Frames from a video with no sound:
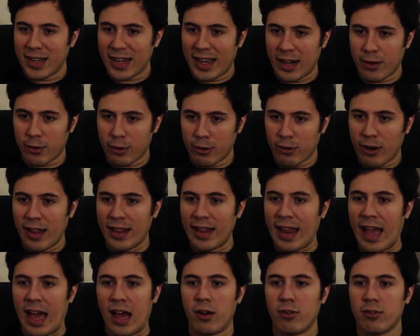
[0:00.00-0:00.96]
I kind of regret
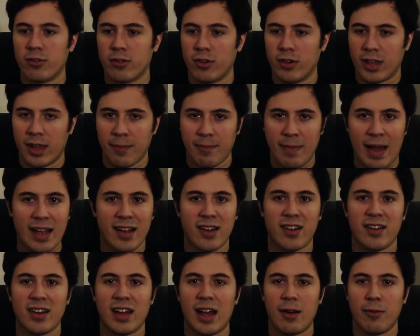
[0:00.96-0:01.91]
now. Looking back
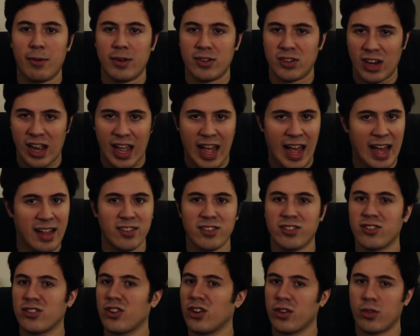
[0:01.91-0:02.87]
on it, I wish I had
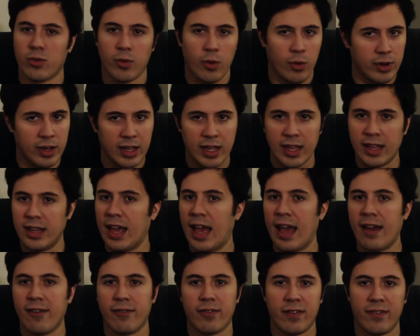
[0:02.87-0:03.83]
just started throwing it into
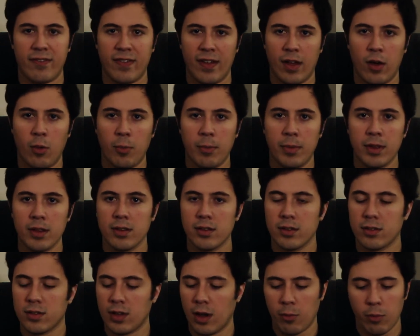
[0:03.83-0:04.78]
every film
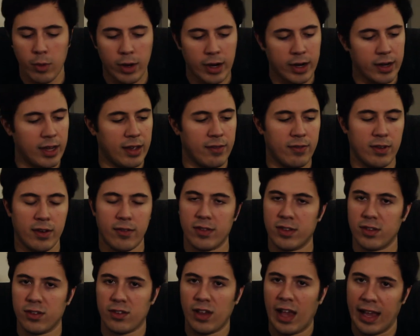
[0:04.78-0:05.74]
somewhere, even if
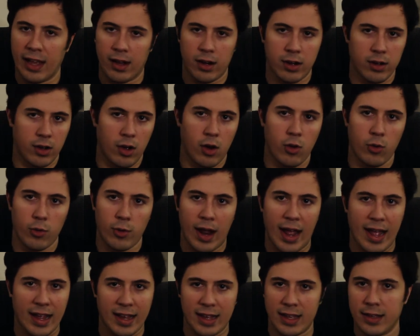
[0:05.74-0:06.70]
it's just hanging on a coat
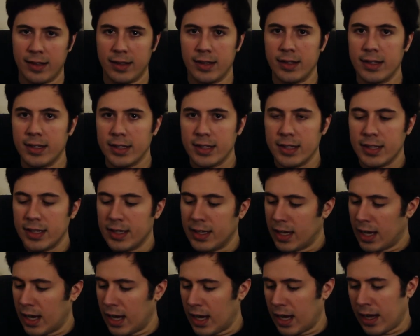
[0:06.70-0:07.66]
rack.
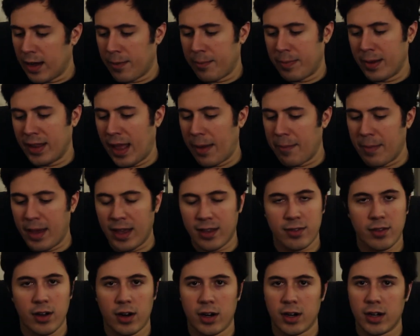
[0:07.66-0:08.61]
But that may
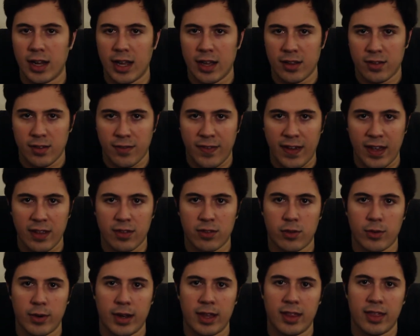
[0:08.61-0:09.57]
start as a Phase
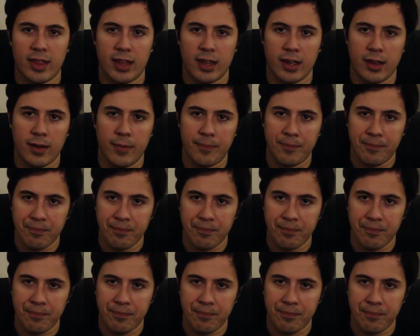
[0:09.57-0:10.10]
3 thing.